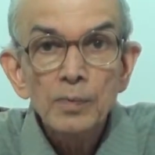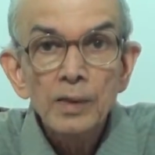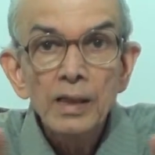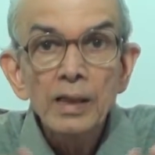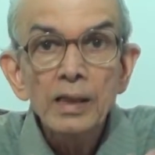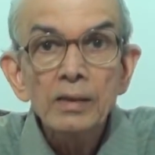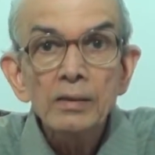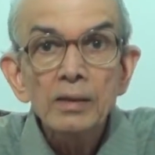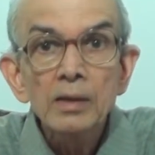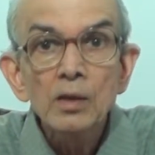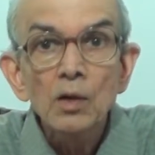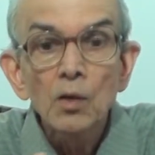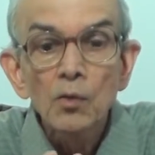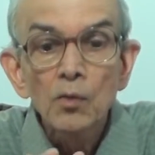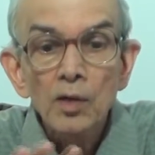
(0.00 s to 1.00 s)
place in
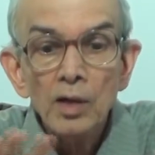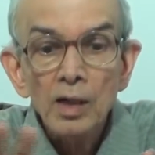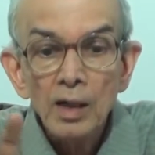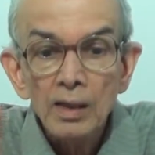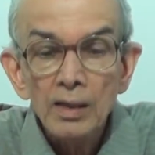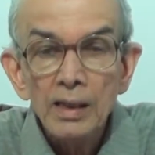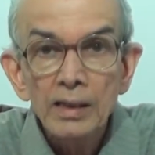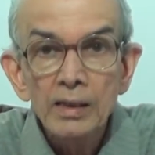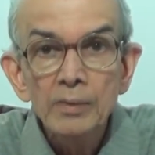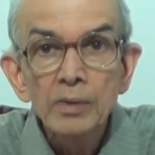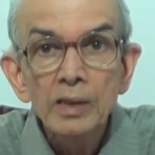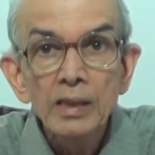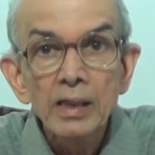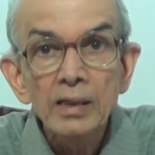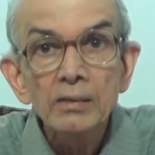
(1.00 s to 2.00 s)
the overall
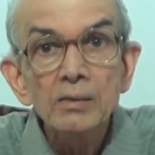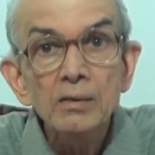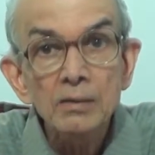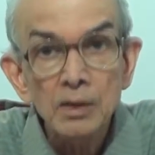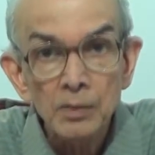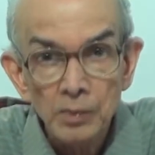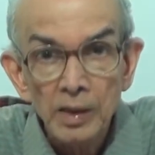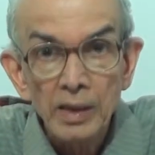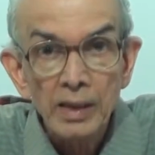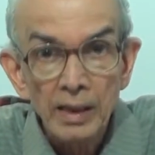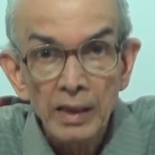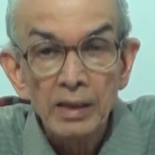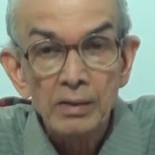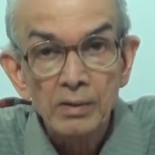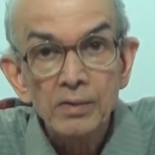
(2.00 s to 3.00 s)
anamnesis of the
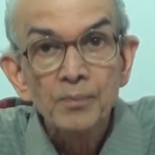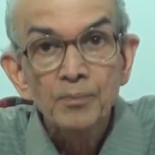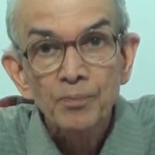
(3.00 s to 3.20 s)
case.